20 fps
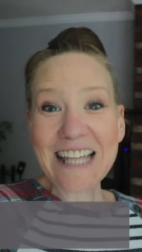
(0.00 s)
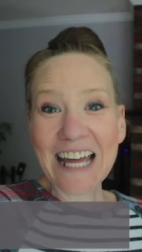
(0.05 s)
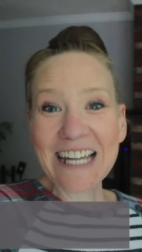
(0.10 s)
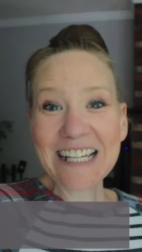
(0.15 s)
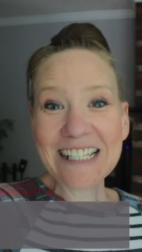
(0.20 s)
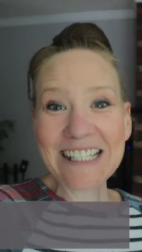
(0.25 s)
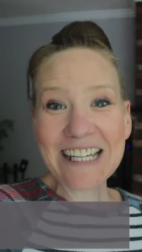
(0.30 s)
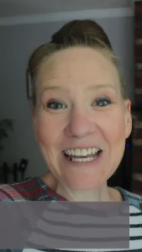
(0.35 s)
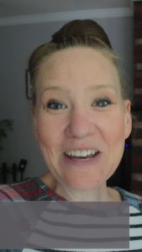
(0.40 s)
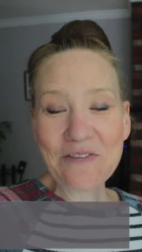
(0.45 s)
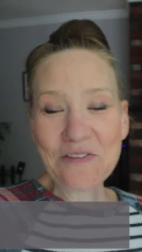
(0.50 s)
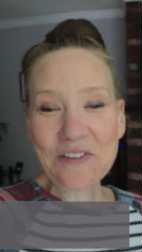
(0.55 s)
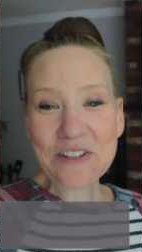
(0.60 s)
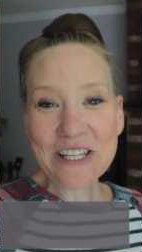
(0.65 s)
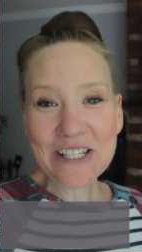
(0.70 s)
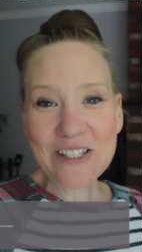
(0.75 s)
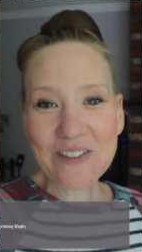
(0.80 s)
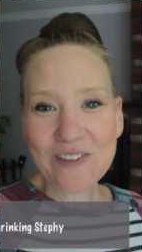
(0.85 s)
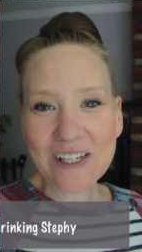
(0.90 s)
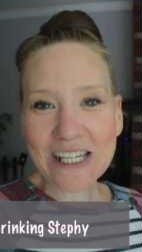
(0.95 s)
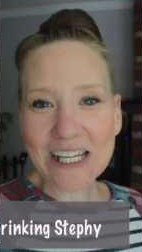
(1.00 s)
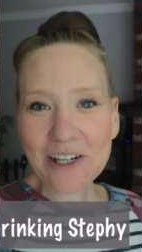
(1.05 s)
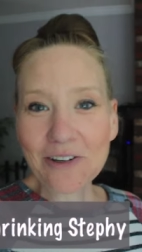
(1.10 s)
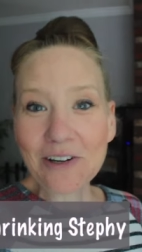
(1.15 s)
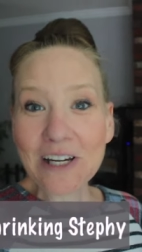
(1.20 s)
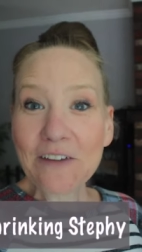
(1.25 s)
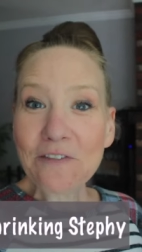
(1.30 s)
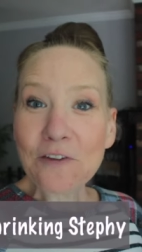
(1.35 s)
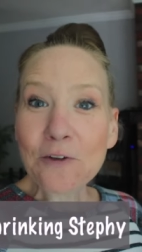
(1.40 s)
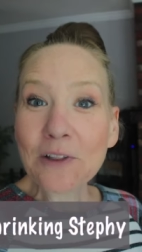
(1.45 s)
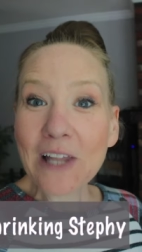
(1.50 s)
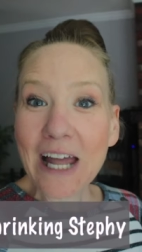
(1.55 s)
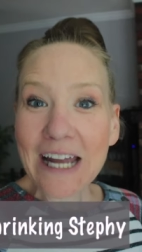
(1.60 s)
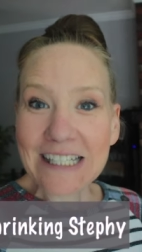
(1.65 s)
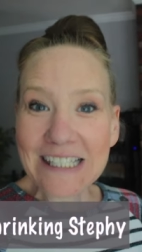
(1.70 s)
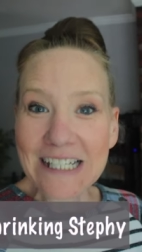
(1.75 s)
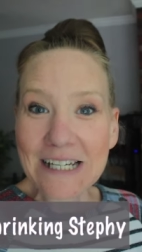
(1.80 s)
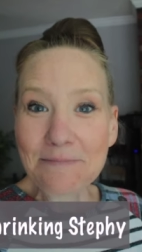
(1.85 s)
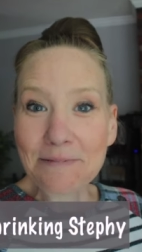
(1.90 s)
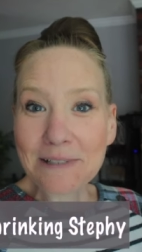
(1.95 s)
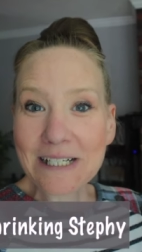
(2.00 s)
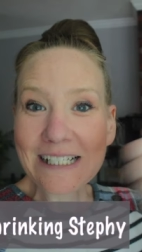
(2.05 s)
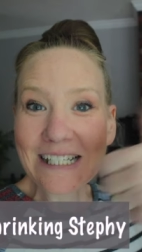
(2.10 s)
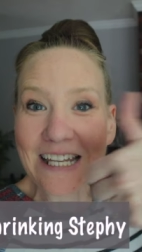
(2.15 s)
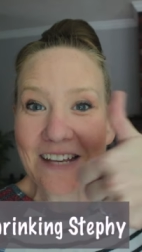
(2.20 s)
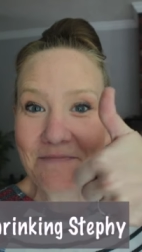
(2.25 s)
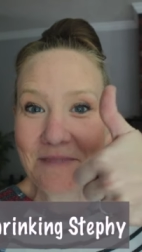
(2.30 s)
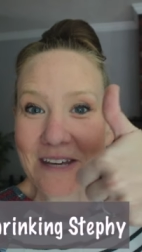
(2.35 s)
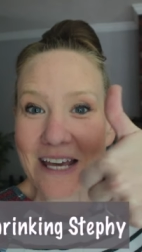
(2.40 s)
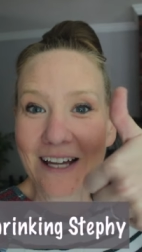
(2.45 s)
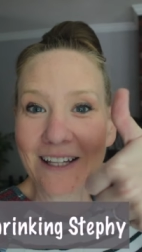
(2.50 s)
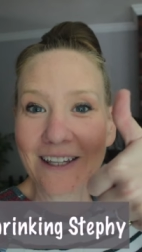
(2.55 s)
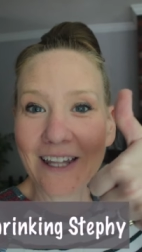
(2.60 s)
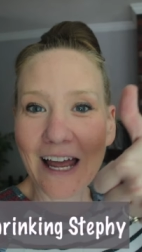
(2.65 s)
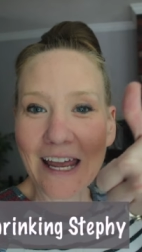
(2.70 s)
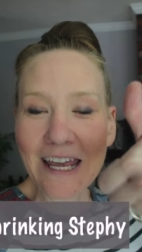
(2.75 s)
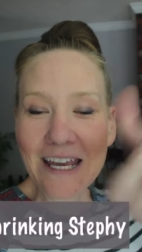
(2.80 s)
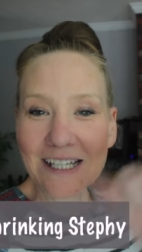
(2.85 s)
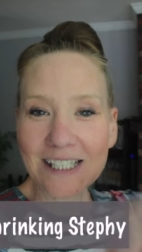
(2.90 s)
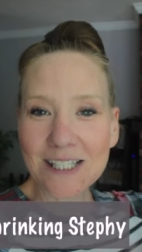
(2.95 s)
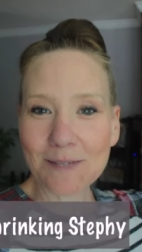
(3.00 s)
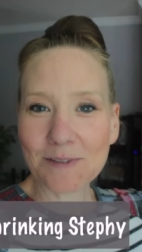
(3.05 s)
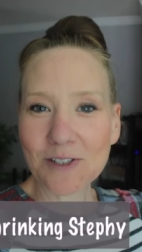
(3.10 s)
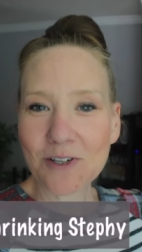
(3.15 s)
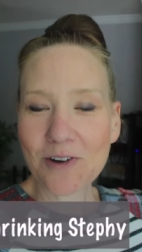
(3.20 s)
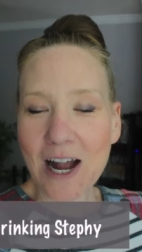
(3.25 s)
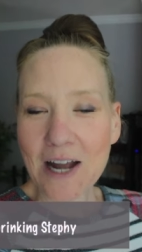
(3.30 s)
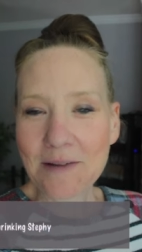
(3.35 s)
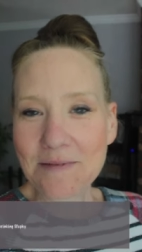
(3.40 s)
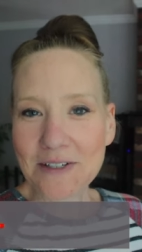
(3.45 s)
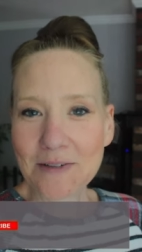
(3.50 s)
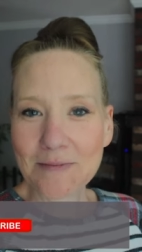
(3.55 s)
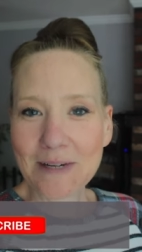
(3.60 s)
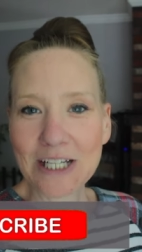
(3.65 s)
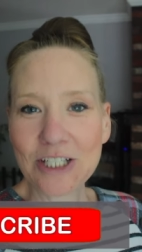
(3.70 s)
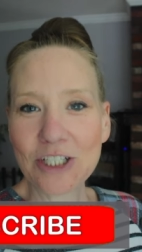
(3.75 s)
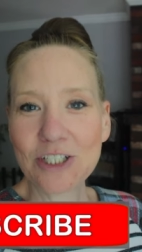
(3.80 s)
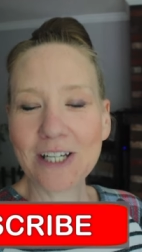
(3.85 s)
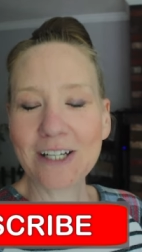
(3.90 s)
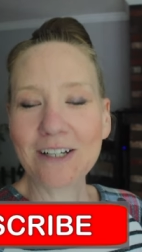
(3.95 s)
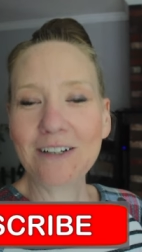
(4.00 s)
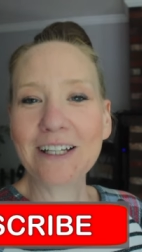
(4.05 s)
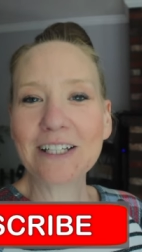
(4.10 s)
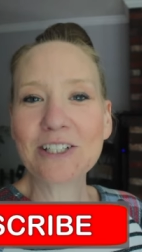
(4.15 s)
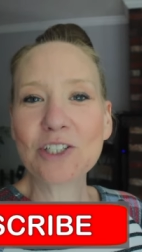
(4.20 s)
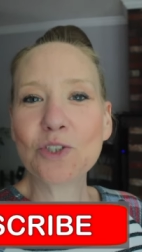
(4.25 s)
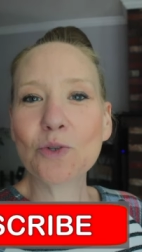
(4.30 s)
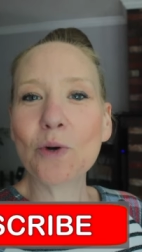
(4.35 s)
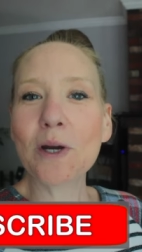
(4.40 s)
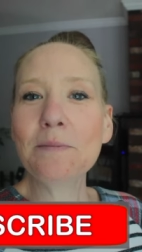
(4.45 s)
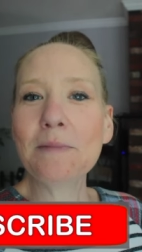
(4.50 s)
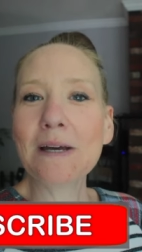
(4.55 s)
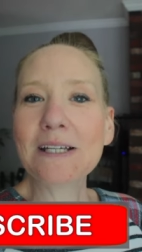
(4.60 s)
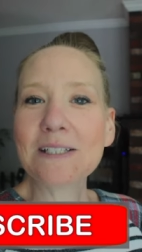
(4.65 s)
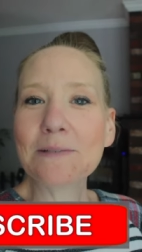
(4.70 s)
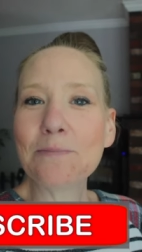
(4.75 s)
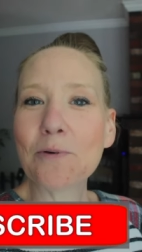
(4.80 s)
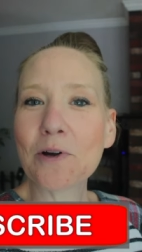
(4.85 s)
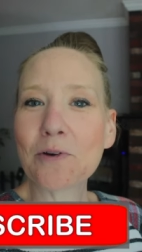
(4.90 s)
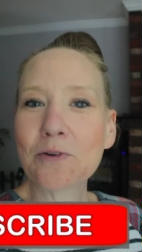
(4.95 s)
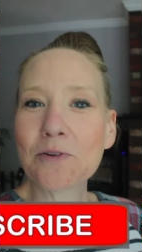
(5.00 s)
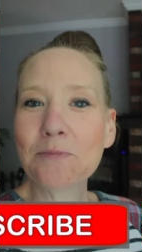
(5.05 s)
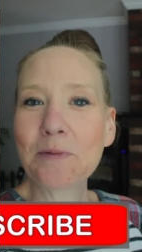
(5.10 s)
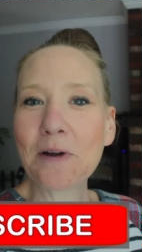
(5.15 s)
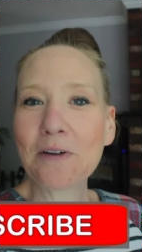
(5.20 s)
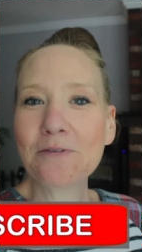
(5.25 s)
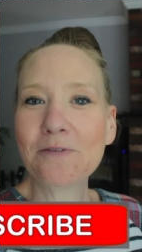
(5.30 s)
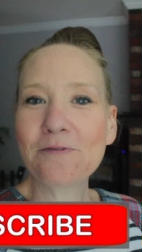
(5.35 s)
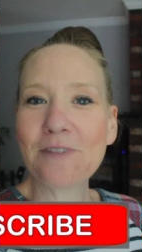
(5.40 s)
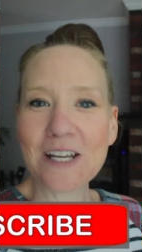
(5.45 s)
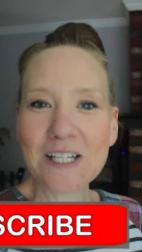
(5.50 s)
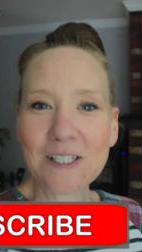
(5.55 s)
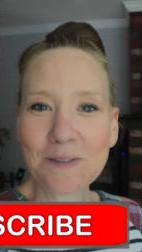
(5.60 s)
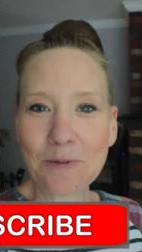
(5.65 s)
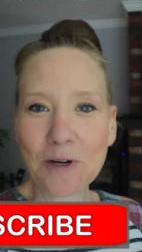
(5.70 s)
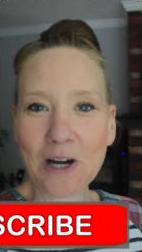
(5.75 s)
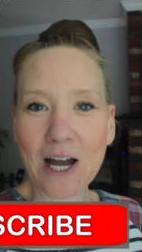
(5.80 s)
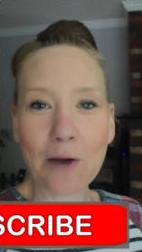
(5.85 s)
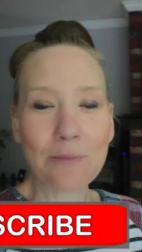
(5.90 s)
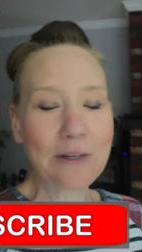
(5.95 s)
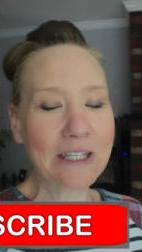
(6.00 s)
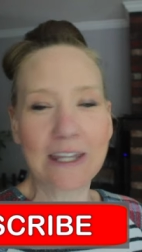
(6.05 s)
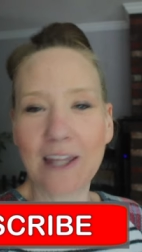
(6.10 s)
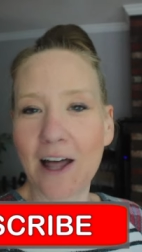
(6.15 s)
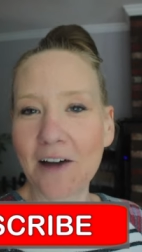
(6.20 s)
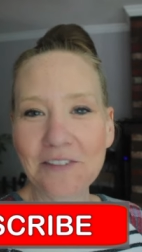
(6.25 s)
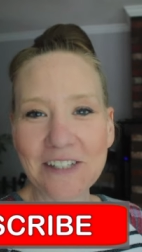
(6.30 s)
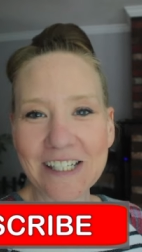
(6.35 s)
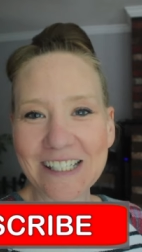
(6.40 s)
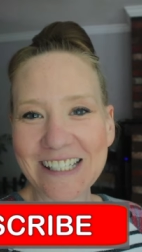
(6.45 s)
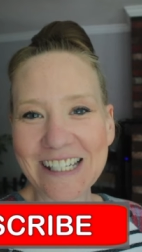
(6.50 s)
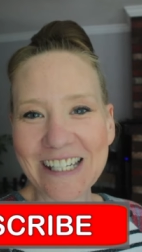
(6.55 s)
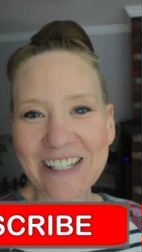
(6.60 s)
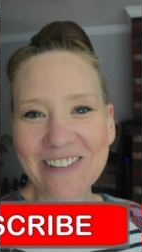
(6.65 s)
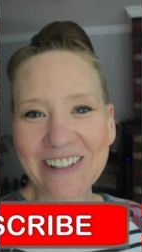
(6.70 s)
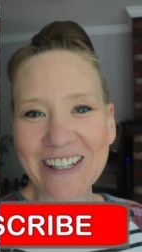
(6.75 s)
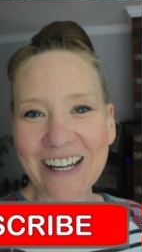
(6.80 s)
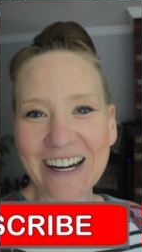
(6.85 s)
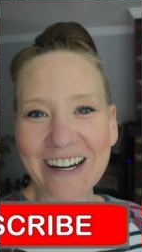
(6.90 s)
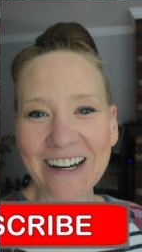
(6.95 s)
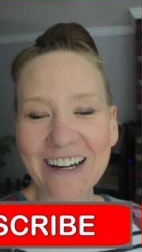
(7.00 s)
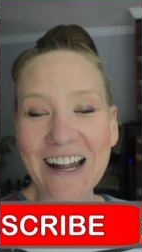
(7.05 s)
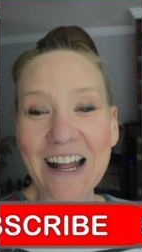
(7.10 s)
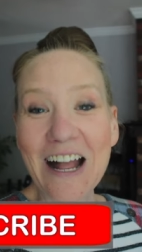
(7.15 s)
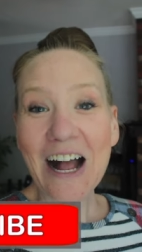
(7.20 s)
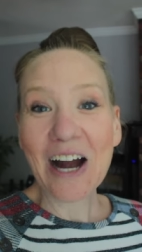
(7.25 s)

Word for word: that is it for this video. If you liked it, please give me a like, subscribe to my channel, and join my support group on Facebook. I would love to see you there.